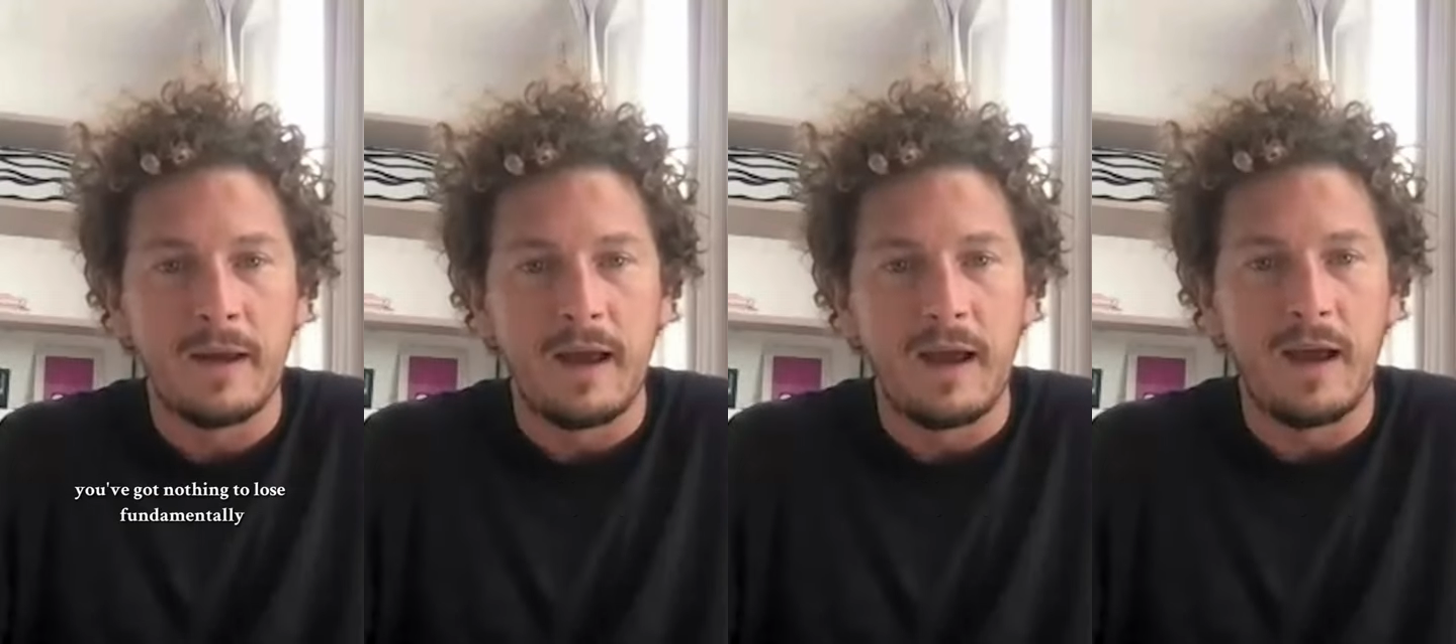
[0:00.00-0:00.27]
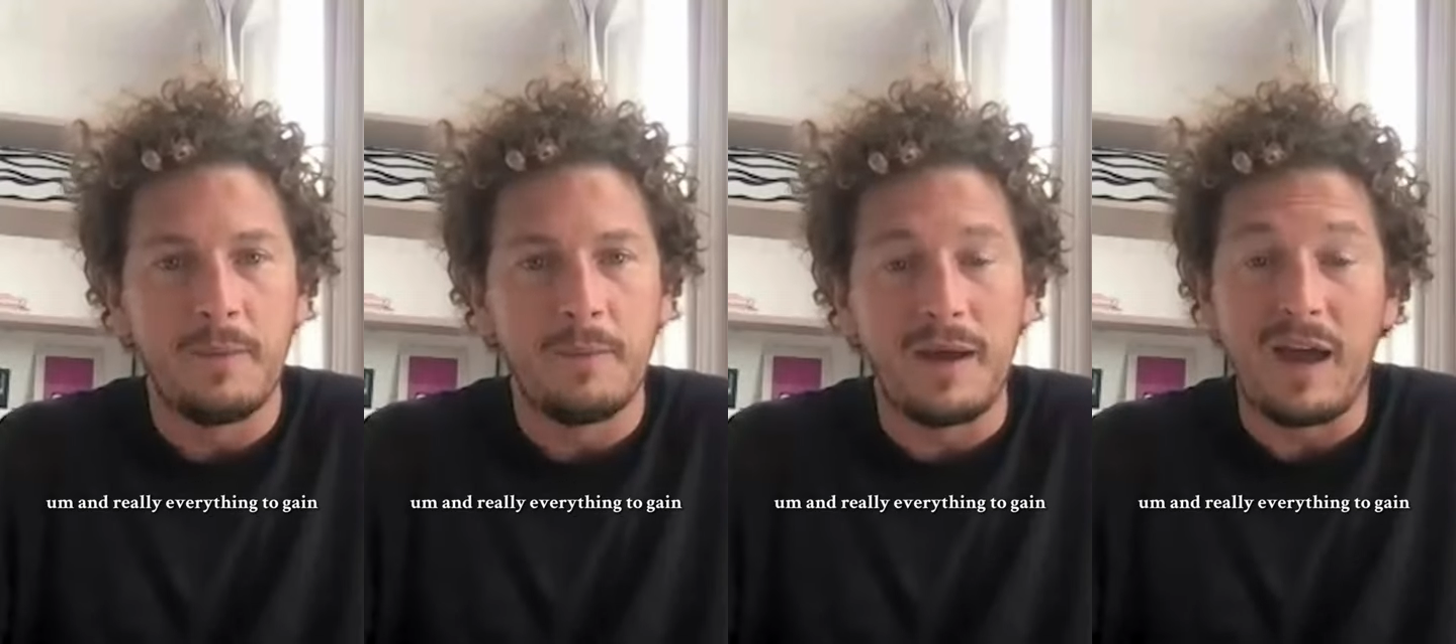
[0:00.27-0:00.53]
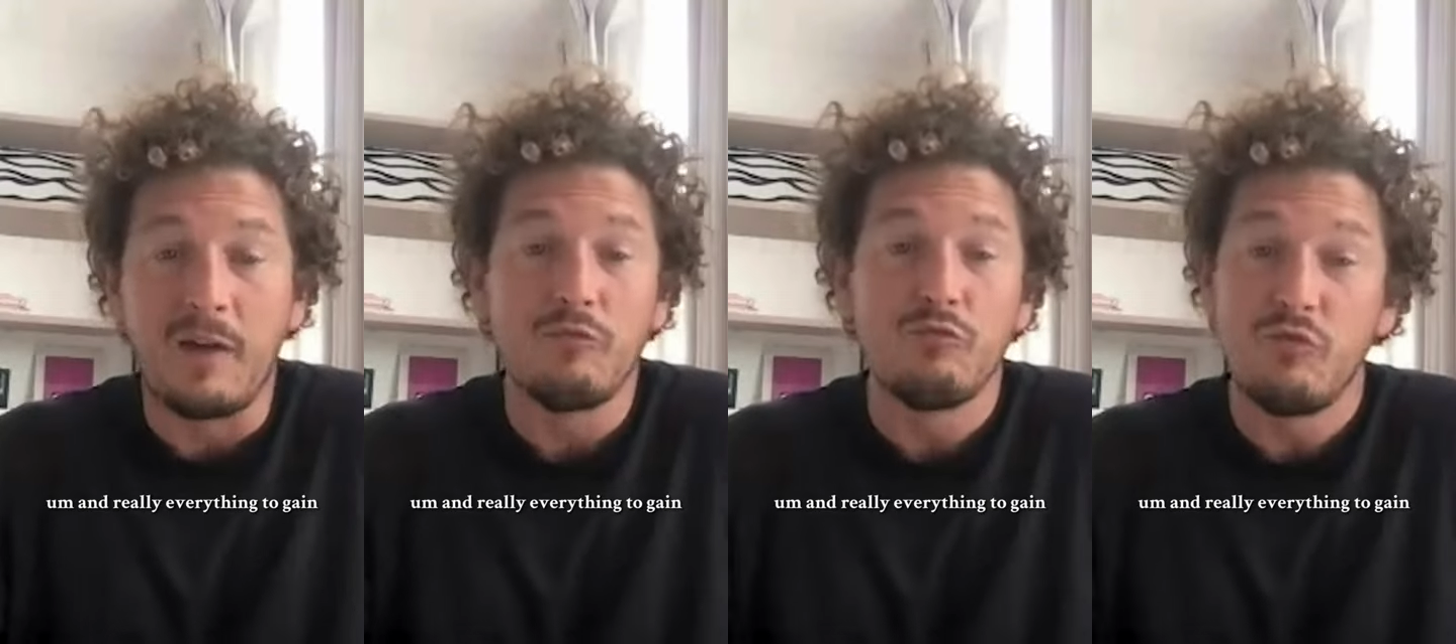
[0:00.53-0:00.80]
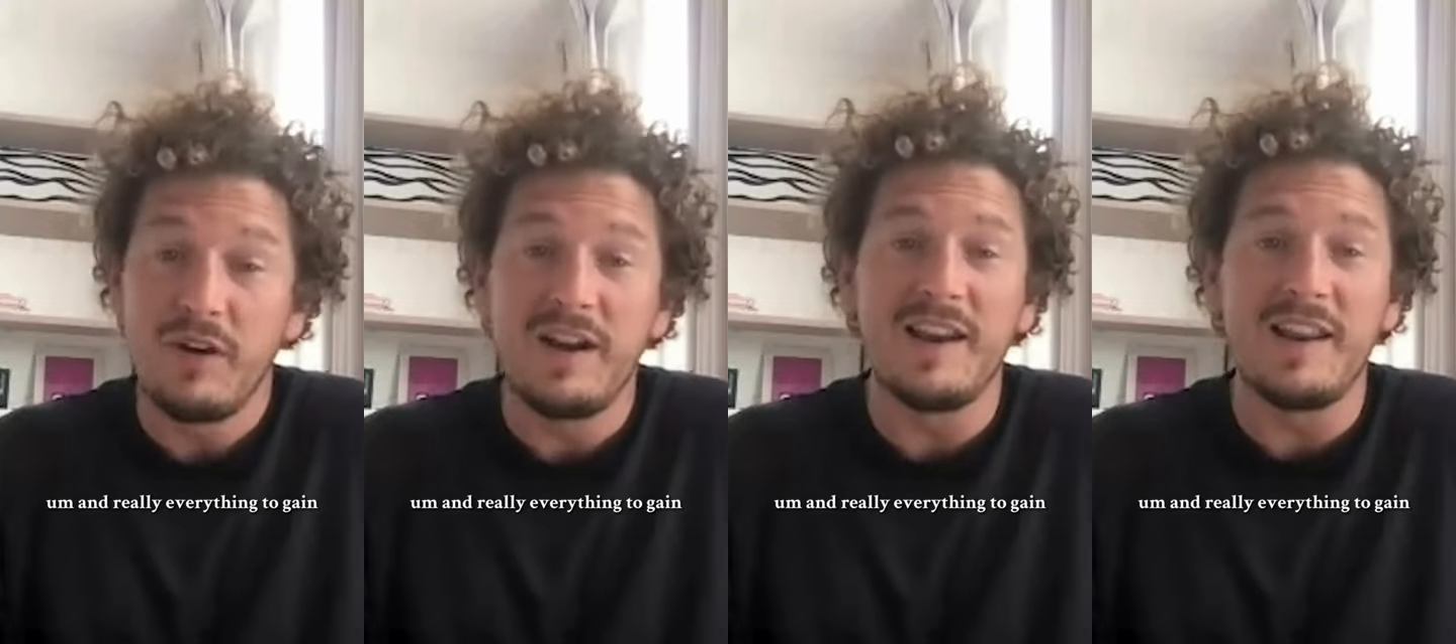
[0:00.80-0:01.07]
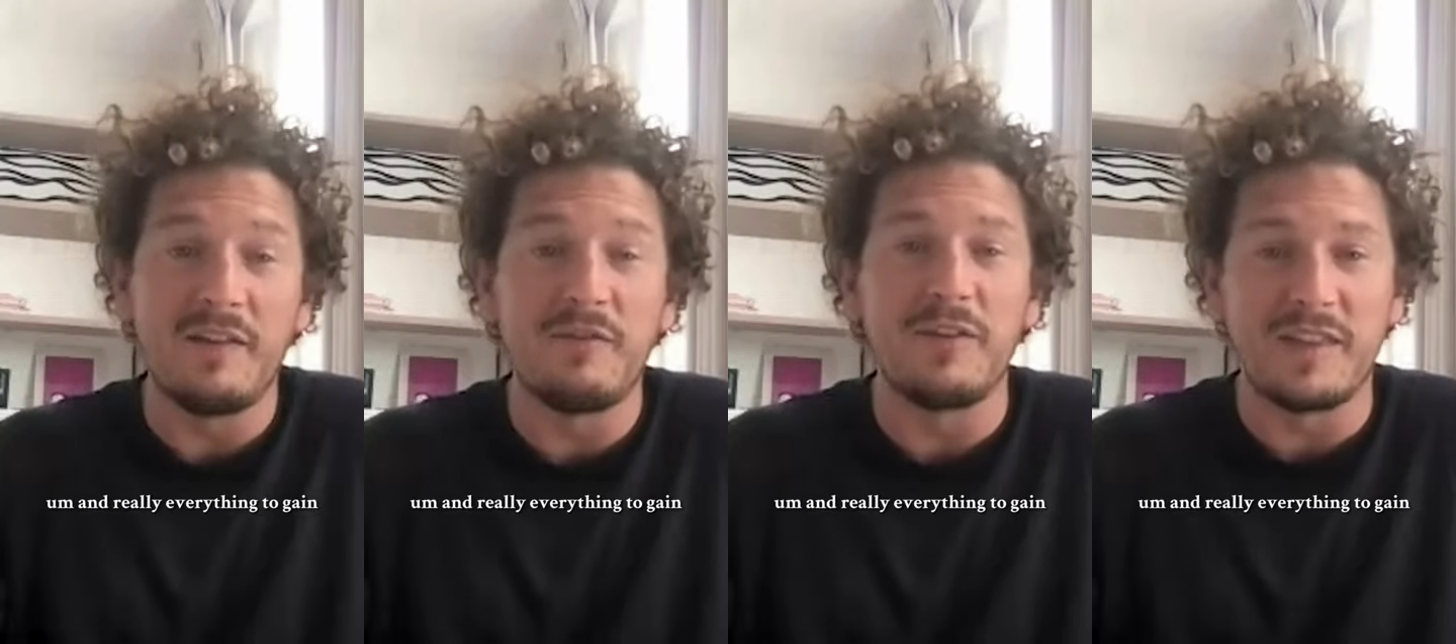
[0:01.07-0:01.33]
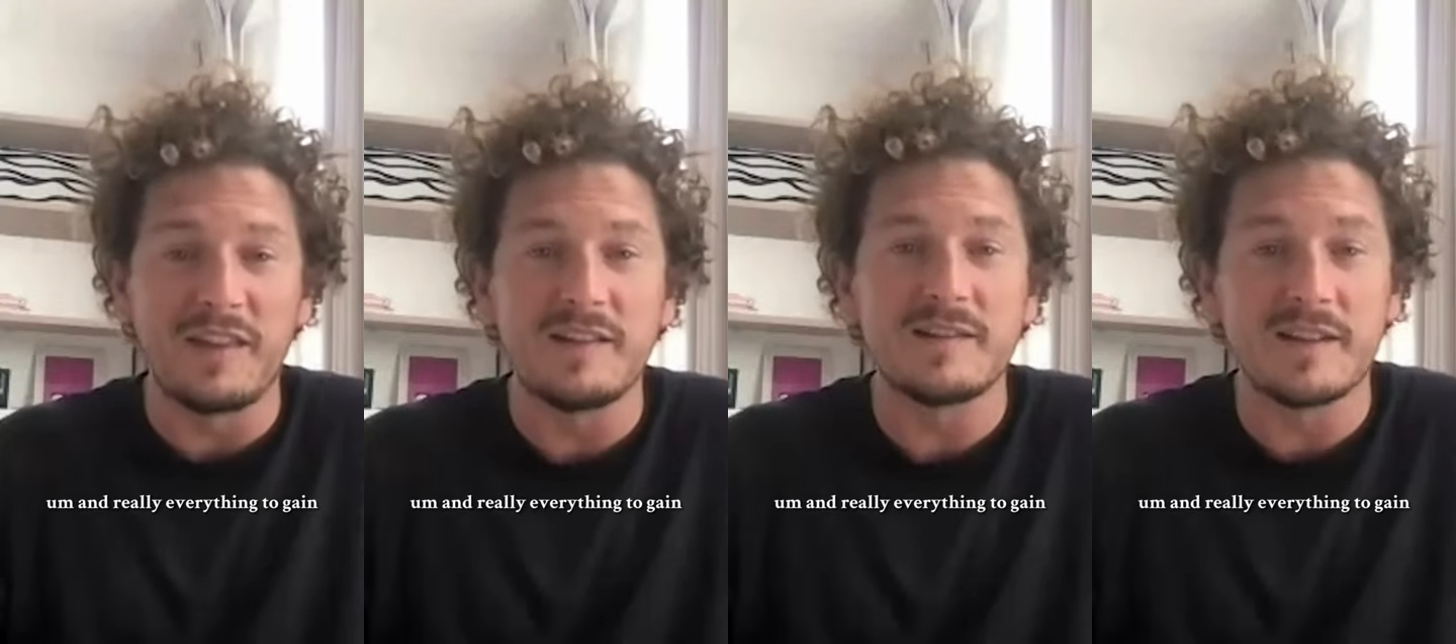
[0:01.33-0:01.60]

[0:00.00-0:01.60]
um, and really everything